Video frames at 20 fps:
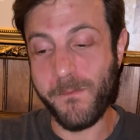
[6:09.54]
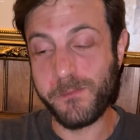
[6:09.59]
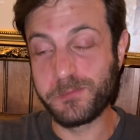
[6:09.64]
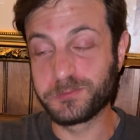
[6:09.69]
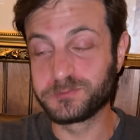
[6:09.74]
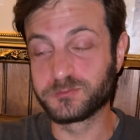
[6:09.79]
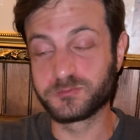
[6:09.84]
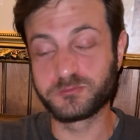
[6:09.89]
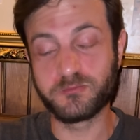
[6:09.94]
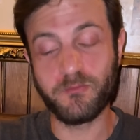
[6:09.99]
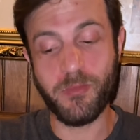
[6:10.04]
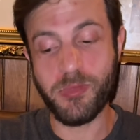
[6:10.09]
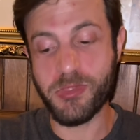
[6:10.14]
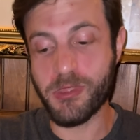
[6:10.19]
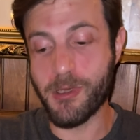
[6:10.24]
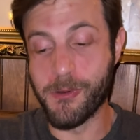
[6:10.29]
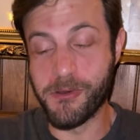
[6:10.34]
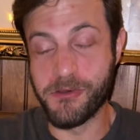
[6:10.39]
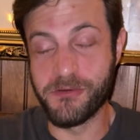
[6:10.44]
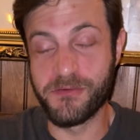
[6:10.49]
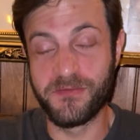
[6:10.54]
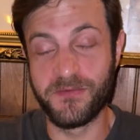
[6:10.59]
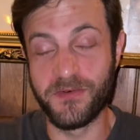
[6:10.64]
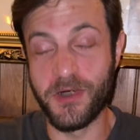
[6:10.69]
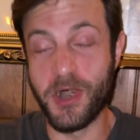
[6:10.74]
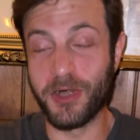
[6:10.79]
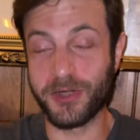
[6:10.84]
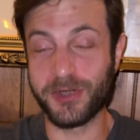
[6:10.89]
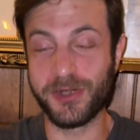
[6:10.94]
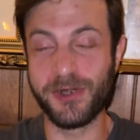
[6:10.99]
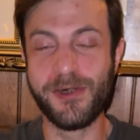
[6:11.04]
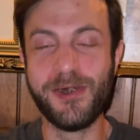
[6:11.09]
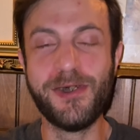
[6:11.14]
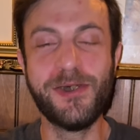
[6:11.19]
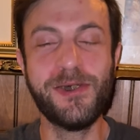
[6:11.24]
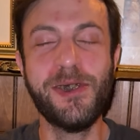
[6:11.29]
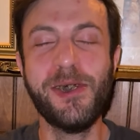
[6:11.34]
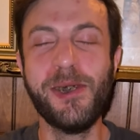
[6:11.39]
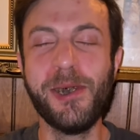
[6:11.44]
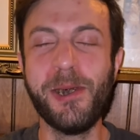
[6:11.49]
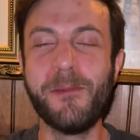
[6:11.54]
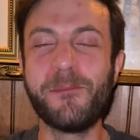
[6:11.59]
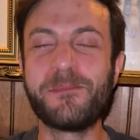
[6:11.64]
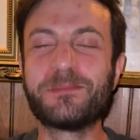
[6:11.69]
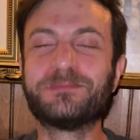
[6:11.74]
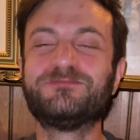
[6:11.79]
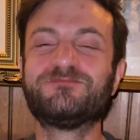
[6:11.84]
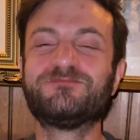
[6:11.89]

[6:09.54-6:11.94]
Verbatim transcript: Thanks for watching. Uh, if you like this, a